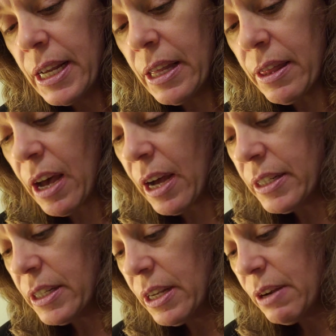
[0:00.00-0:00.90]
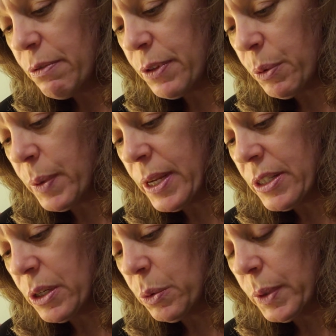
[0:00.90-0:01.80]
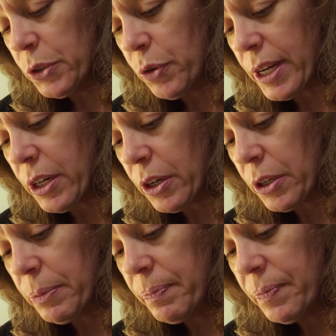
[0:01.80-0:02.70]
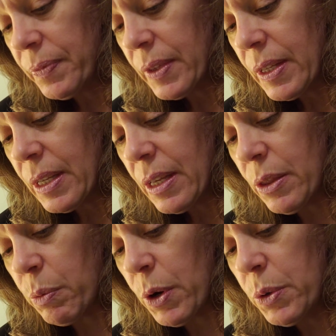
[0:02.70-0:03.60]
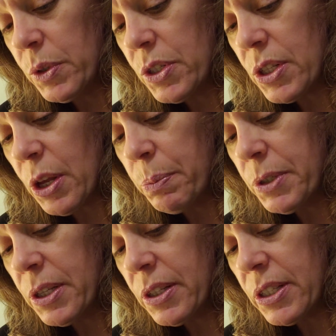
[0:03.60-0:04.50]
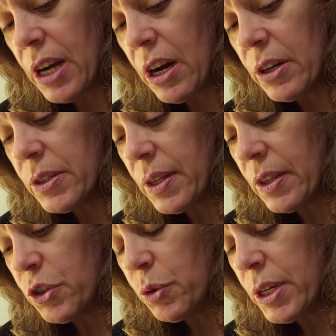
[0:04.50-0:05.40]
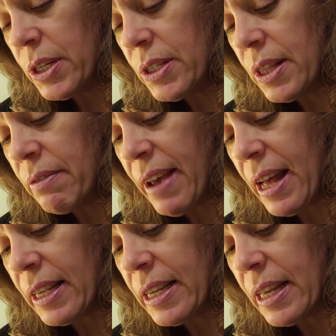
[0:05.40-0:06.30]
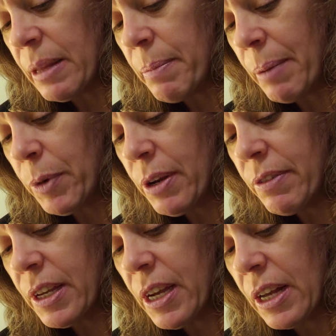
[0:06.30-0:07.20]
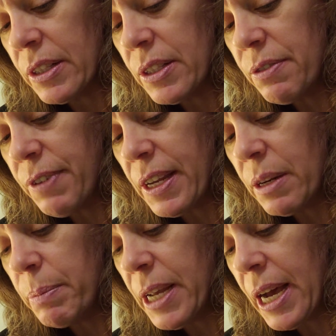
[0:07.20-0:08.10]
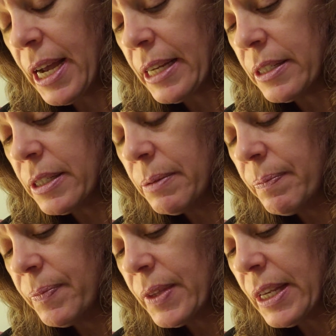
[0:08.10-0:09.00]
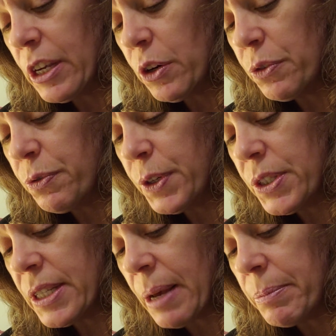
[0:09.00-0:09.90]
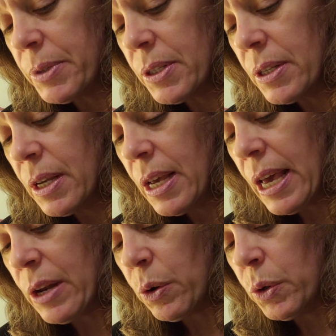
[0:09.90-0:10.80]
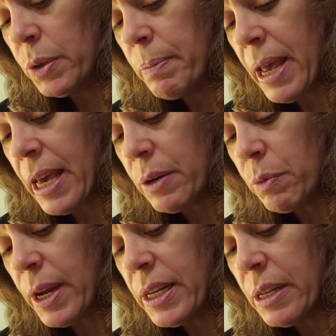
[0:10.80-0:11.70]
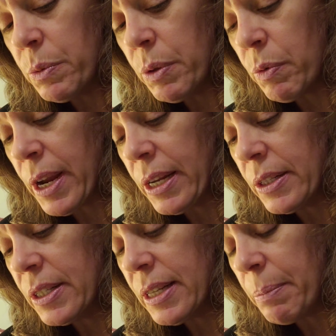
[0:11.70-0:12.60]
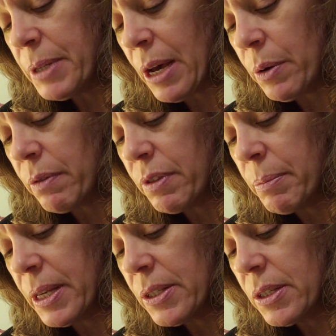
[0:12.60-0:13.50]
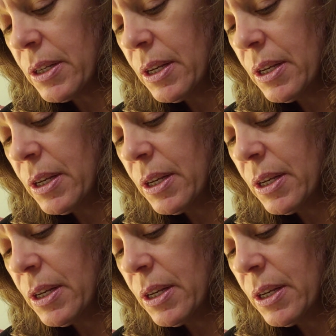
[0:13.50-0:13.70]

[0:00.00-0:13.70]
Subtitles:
he thought, for the weasel will drink her. The road sloped to the stars, and the trees in the valley and the memory of the guns faded behind. He heard footsteps. An old man, radiant with rain, stepped out of the mist.